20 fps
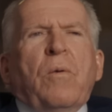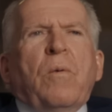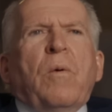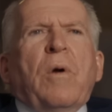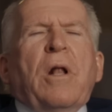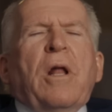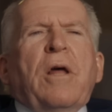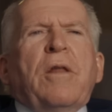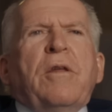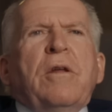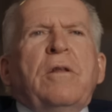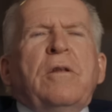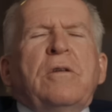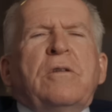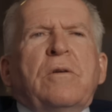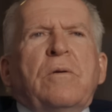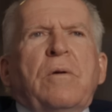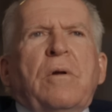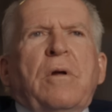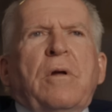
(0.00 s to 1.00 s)
Well, I think
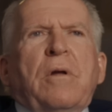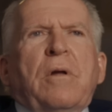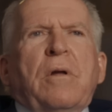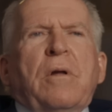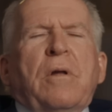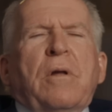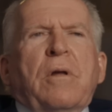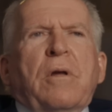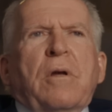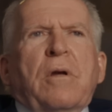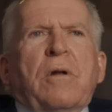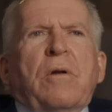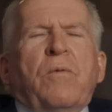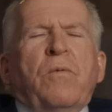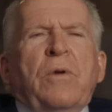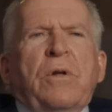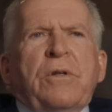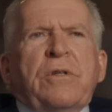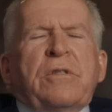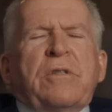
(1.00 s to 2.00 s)
there's a
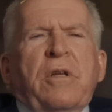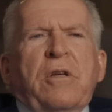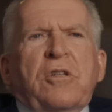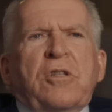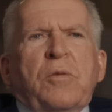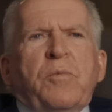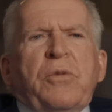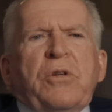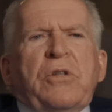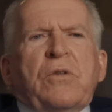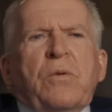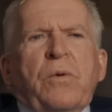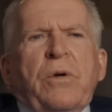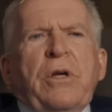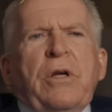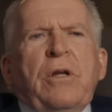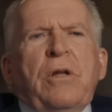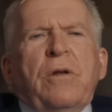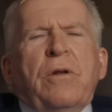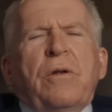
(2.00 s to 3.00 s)
real distinction
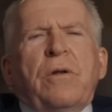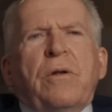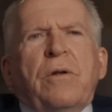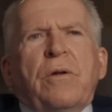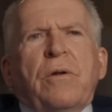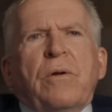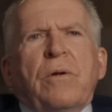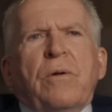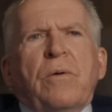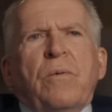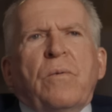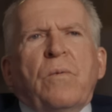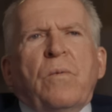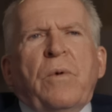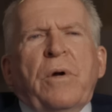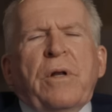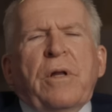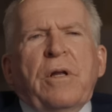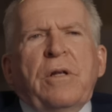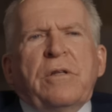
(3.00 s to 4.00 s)
between
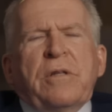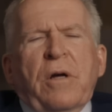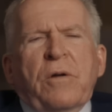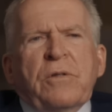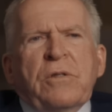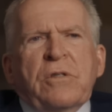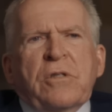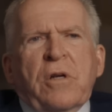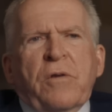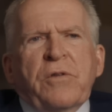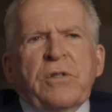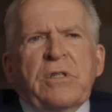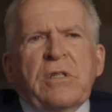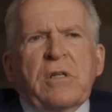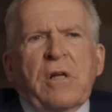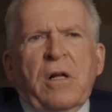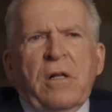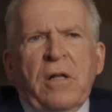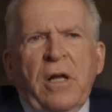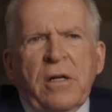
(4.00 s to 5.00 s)
what intelligence
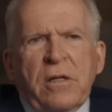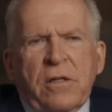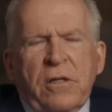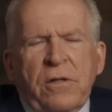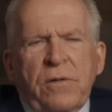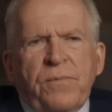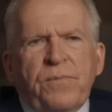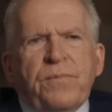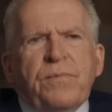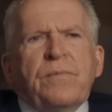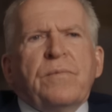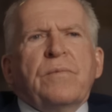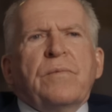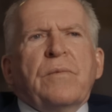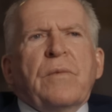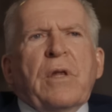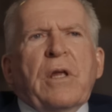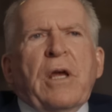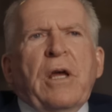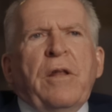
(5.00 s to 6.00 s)
services collect
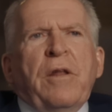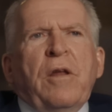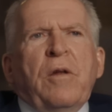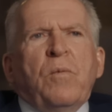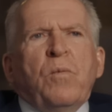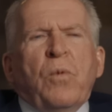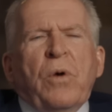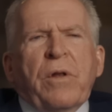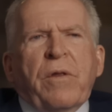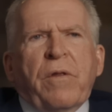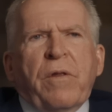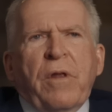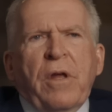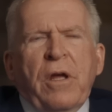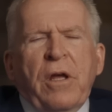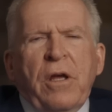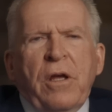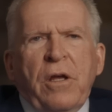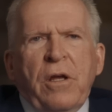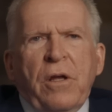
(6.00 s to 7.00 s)
and then what
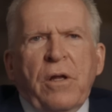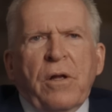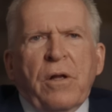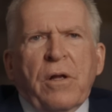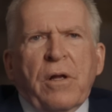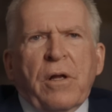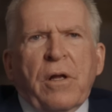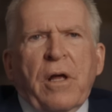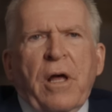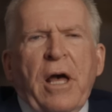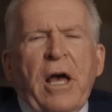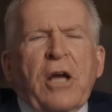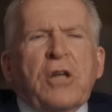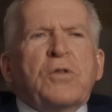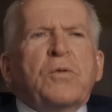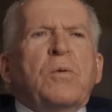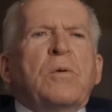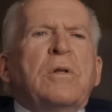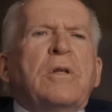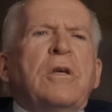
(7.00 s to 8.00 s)
they
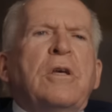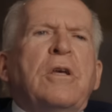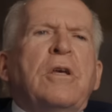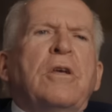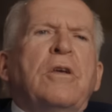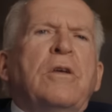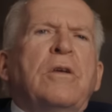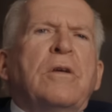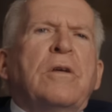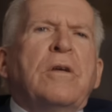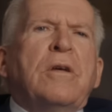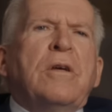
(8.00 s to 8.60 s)
actually